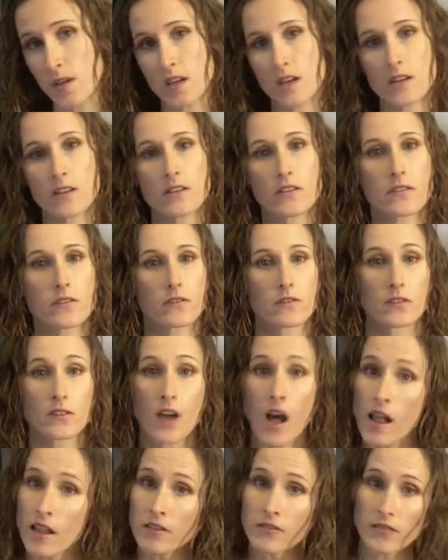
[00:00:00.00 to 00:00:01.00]
We could use
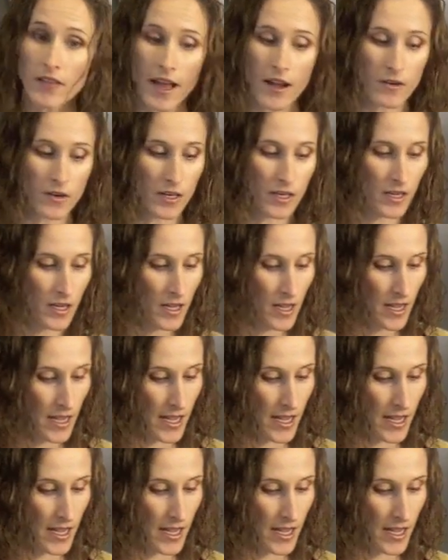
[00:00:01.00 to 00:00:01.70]
cauliflower.